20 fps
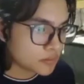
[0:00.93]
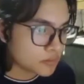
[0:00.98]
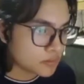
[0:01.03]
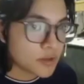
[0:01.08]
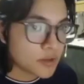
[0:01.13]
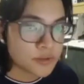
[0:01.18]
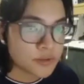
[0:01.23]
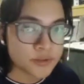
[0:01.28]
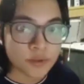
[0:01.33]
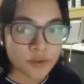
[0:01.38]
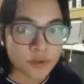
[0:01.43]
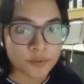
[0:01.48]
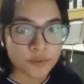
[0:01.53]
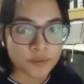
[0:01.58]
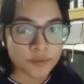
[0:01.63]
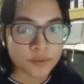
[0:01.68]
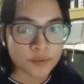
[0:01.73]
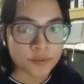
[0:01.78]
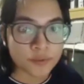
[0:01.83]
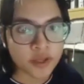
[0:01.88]
So good
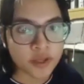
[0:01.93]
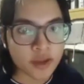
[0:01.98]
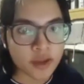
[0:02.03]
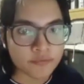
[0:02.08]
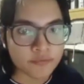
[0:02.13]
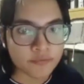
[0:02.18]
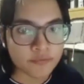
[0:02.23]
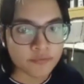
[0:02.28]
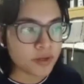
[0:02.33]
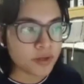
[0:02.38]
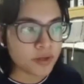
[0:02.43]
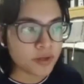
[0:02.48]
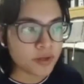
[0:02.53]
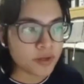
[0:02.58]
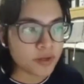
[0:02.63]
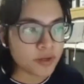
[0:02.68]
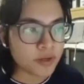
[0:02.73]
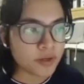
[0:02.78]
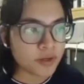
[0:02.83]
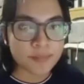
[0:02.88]
morning everyone, my
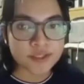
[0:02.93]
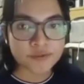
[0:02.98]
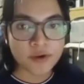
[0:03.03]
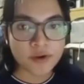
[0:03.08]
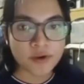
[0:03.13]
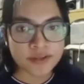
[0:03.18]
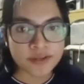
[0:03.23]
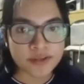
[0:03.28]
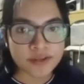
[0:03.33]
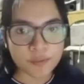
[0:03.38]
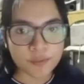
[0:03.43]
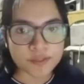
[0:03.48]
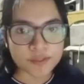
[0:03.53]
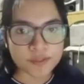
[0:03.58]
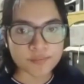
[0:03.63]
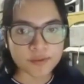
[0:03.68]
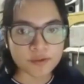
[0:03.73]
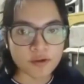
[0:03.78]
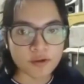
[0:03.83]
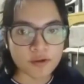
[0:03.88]
name is Ryan Jacob
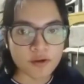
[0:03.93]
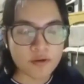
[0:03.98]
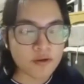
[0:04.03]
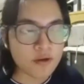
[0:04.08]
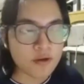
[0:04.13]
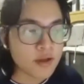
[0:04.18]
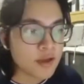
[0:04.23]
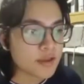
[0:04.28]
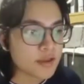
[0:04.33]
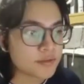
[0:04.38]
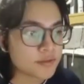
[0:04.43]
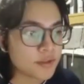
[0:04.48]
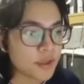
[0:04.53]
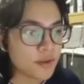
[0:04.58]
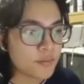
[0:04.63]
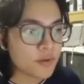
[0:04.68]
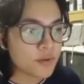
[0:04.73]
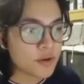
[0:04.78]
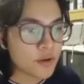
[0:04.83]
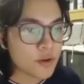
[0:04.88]
Espitogo.
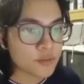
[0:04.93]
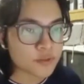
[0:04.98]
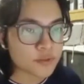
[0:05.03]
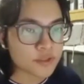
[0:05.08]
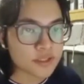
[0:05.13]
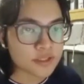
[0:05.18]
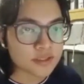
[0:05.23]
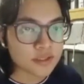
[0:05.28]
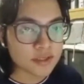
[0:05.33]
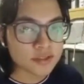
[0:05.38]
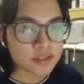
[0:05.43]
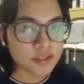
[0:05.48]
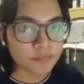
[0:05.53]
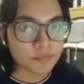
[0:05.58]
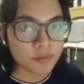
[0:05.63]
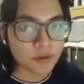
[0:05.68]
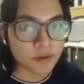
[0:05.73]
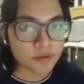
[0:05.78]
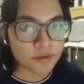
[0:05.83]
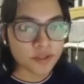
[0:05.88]
Today we're going to discuss
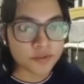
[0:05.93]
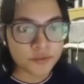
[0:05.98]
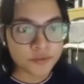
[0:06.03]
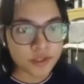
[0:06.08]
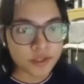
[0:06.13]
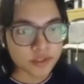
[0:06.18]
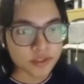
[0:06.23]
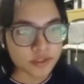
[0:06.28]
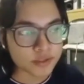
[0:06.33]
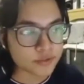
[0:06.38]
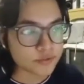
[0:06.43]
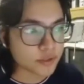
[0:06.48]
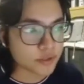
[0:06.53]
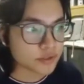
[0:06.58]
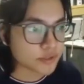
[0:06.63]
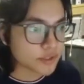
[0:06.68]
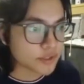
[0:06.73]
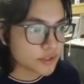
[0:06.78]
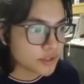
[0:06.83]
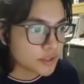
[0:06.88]
about a new data
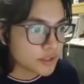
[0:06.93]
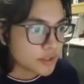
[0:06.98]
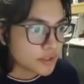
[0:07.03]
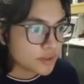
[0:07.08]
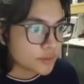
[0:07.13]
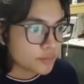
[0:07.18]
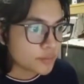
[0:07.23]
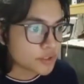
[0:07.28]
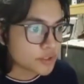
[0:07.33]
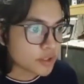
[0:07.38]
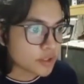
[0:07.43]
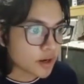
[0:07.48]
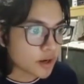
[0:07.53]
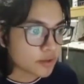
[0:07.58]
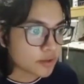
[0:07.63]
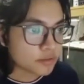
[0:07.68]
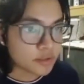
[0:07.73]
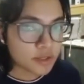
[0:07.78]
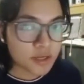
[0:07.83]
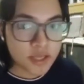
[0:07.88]
structure which are
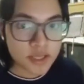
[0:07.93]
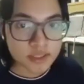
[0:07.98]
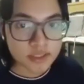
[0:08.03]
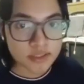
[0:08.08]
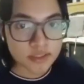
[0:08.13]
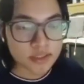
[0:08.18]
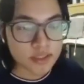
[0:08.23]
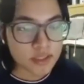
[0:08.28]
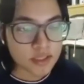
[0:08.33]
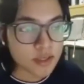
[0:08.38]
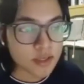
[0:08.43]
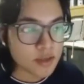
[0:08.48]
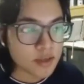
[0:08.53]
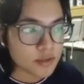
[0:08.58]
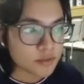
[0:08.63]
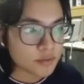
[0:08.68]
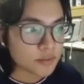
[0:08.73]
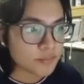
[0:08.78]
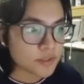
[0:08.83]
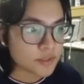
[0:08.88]
trees.
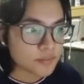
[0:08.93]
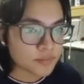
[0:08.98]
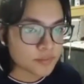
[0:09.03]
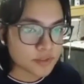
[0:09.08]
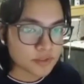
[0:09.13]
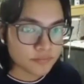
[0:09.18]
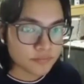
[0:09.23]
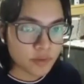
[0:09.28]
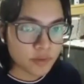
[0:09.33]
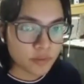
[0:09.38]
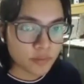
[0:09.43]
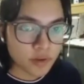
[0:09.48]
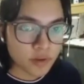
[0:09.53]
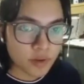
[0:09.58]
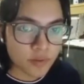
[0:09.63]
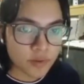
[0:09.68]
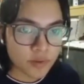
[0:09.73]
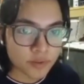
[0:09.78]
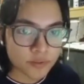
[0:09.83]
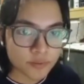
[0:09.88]
To be specific, we're
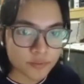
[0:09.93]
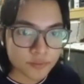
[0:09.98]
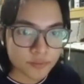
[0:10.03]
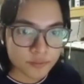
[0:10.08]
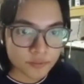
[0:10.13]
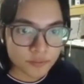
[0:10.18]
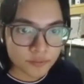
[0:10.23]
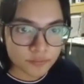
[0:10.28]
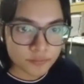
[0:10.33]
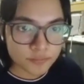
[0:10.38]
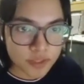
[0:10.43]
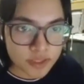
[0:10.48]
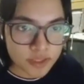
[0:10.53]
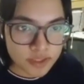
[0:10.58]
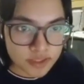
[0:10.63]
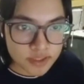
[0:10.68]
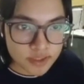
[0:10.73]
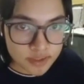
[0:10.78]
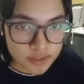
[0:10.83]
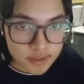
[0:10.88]
going to be
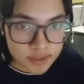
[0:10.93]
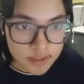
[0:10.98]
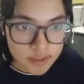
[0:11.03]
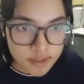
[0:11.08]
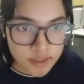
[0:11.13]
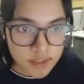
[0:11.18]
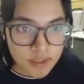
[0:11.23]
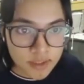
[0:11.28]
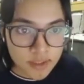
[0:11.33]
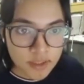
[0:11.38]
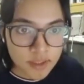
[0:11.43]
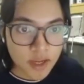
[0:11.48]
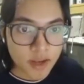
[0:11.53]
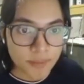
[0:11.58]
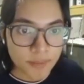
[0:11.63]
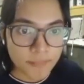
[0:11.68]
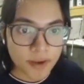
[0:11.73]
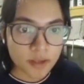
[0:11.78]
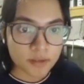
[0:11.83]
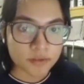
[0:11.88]
discussing
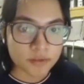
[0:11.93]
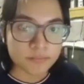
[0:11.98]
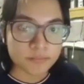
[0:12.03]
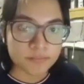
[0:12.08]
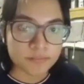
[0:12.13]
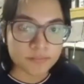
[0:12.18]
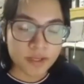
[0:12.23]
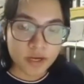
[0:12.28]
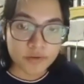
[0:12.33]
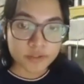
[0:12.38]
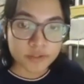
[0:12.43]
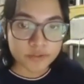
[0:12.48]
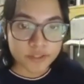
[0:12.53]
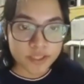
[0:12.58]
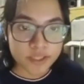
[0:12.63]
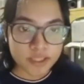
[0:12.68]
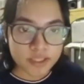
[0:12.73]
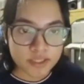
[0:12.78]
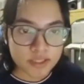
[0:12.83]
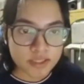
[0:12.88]
about binary
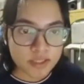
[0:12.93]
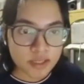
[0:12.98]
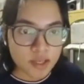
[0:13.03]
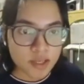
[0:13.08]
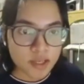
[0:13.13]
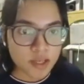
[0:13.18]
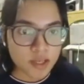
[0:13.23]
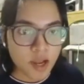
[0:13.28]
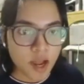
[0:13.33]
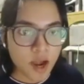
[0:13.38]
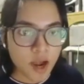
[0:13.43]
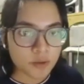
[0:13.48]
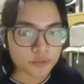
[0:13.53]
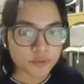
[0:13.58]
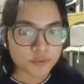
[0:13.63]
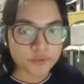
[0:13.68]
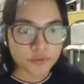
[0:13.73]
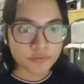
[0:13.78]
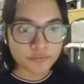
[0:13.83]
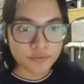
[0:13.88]
trees, how to
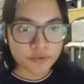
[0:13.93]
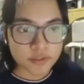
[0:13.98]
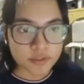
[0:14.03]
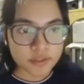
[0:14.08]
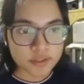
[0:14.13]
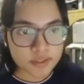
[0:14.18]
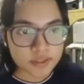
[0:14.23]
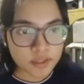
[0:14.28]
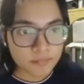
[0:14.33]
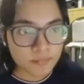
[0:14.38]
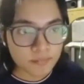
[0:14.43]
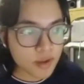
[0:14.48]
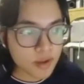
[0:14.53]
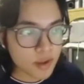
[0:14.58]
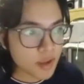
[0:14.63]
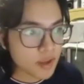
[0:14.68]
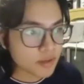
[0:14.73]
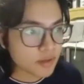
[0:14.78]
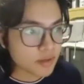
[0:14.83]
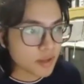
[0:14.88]
traverse them,
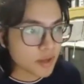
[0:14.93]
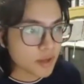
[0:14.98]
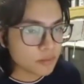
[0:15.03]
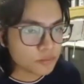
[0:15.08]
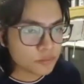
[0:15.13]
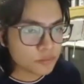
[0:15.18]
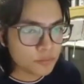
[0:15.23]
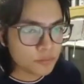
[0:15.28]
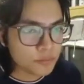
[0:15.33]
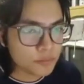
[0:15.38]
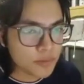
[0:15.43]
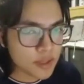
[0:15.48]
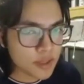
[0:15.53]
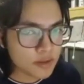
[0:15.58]
and how to make